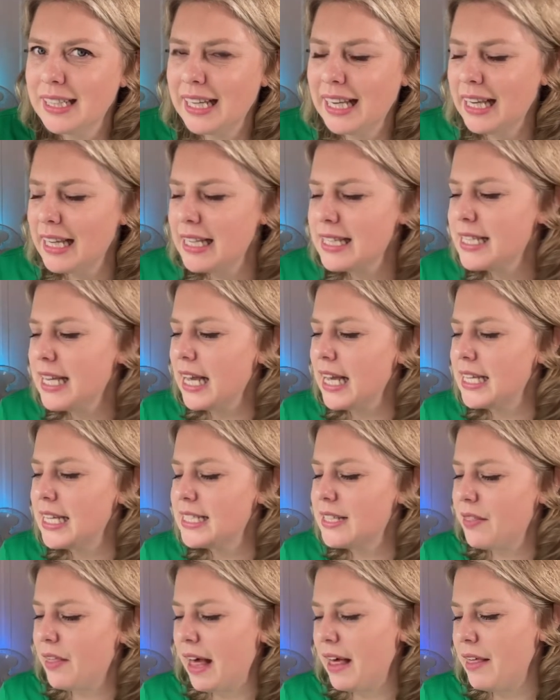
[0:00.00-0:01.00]
It
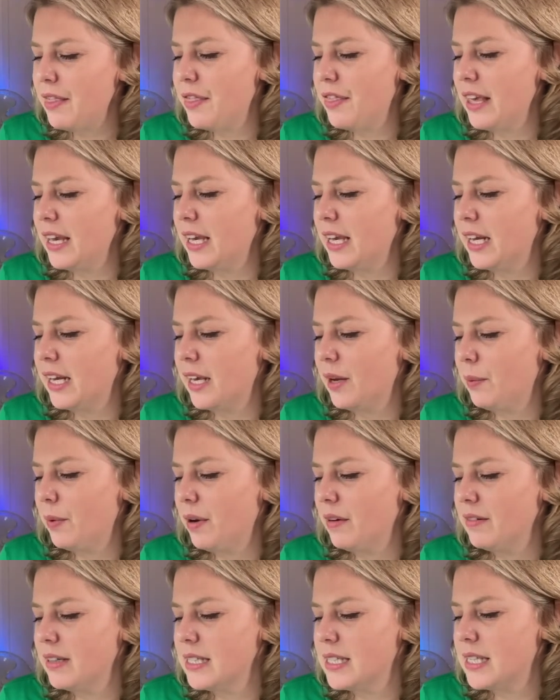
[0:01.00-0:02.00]
tastes, that thing in it
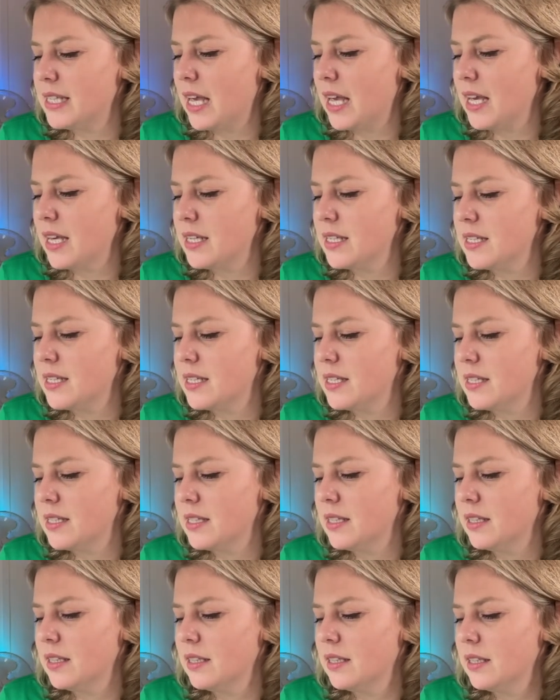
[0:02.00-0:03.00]
where it
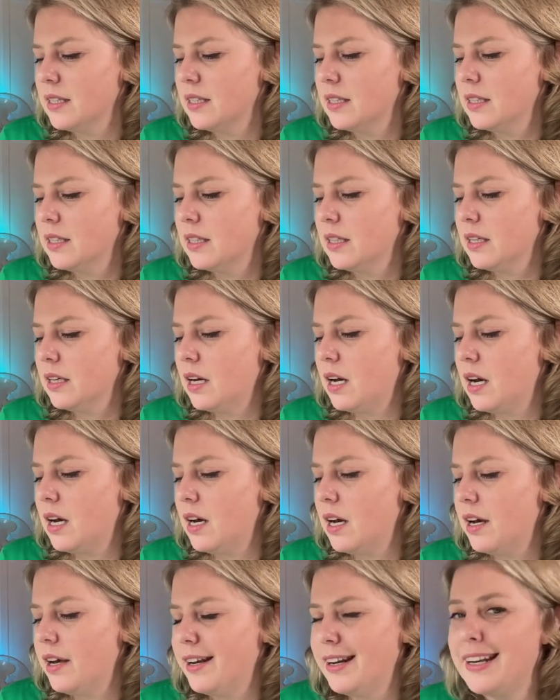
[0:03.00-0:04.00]
says
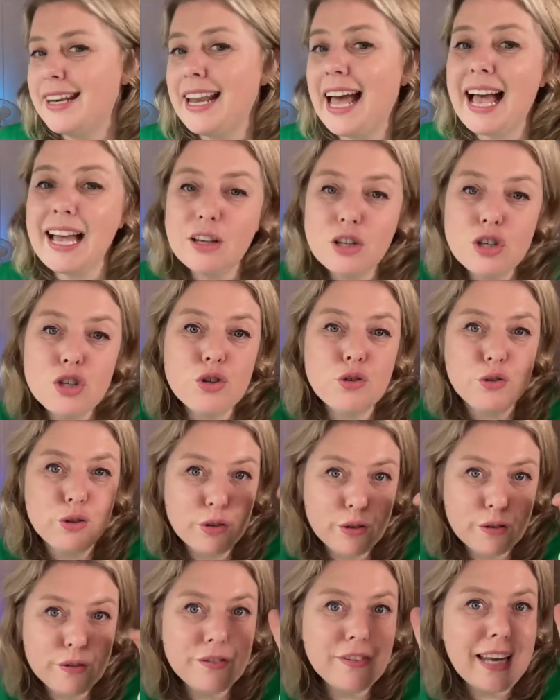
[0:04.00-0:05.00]

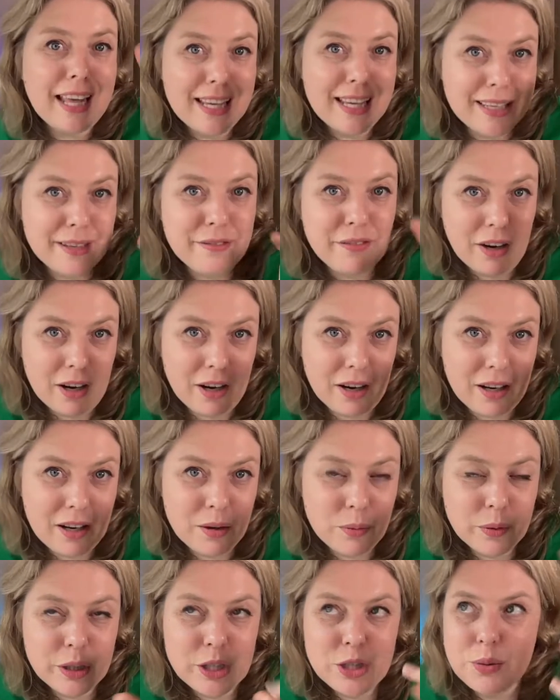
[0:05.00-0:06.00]
natural
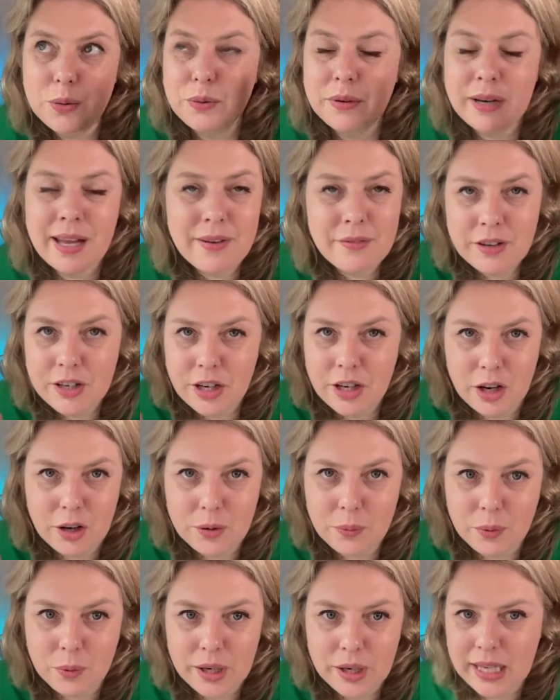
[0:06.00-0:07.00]
flavour, which we'll never
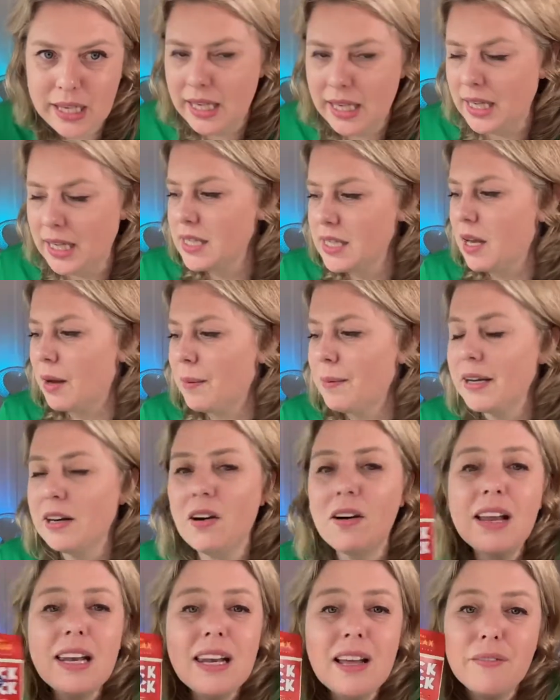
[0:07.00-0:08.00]
know what it is. I
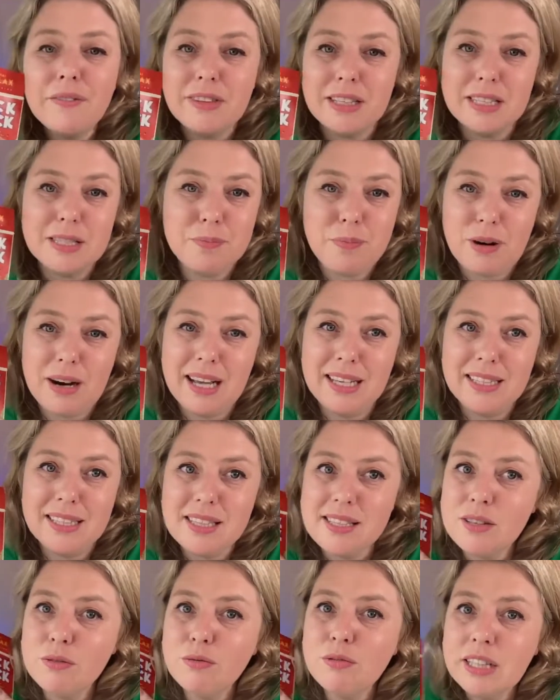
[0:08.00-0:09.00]
mean, I love this
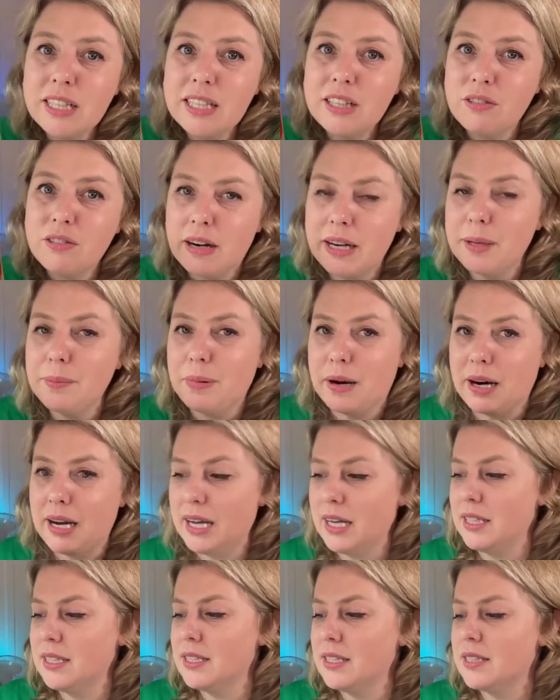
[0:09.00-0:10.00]
brand. It's a really great
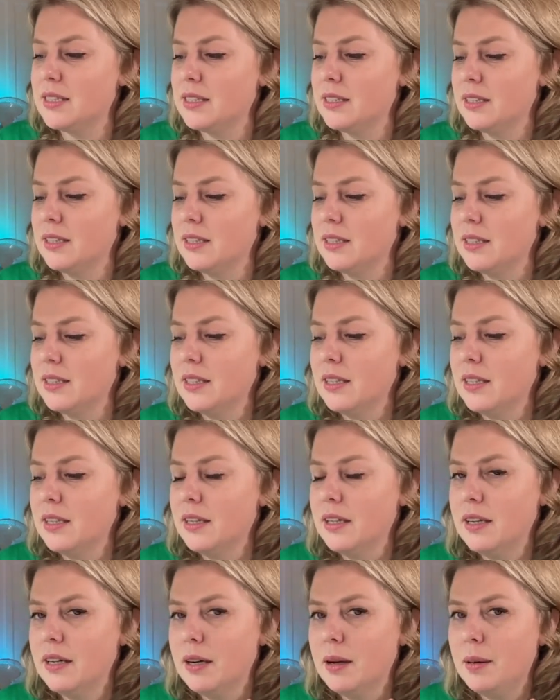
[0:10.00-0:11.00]
brand.
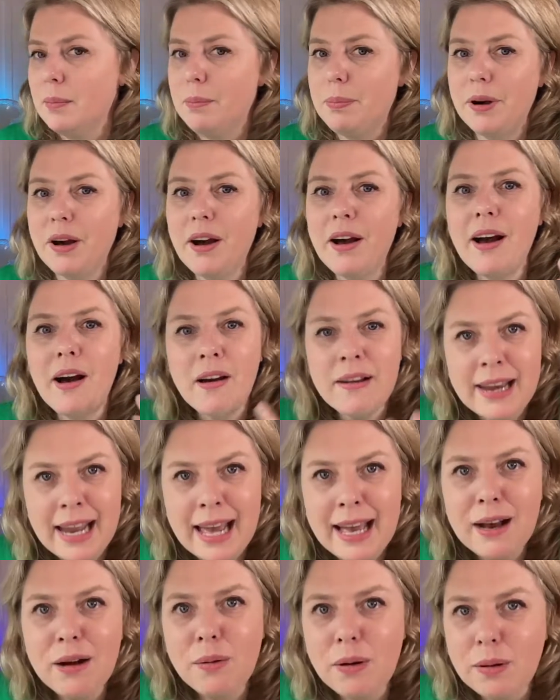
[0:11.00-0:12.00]
But
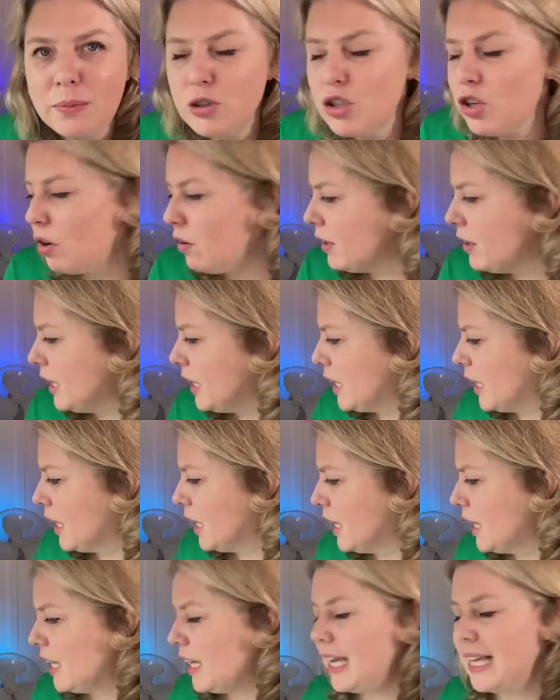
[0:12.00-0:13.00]
now I'm trying
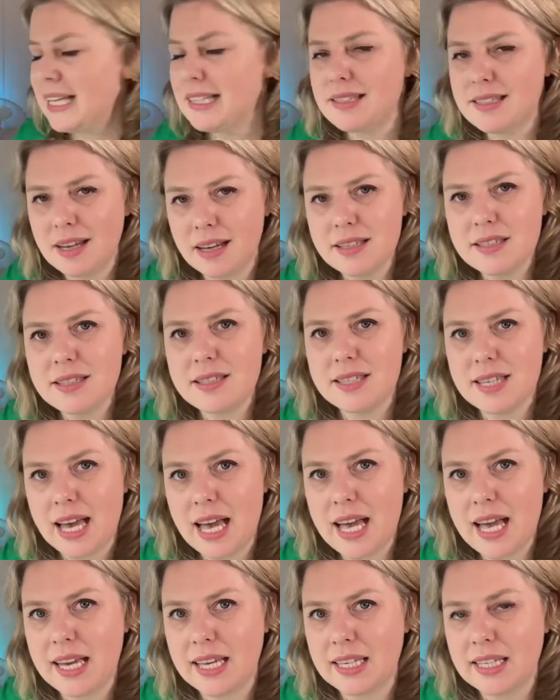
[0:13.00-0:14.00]
it, it does
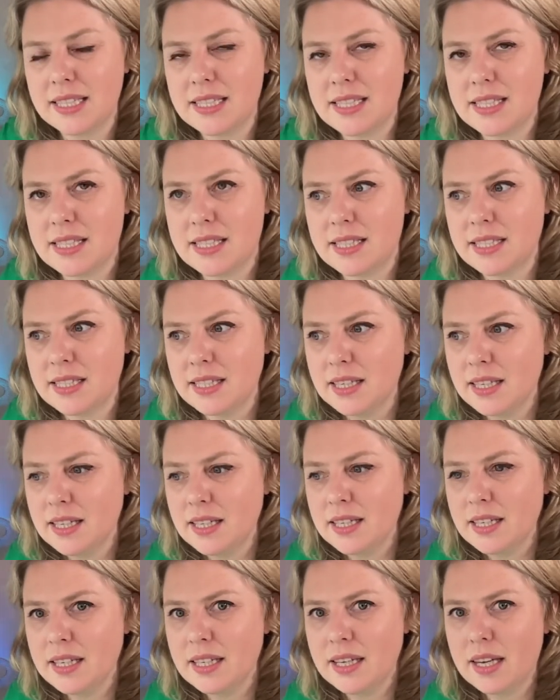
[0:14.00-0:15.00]
taste
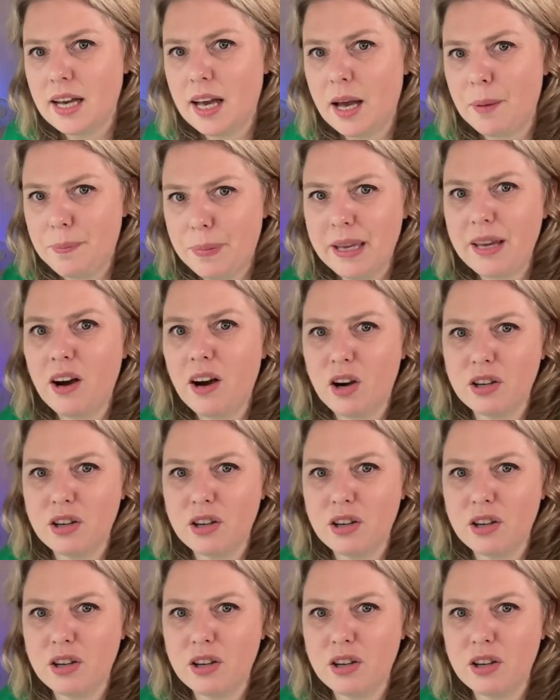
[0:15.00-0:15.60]
a bit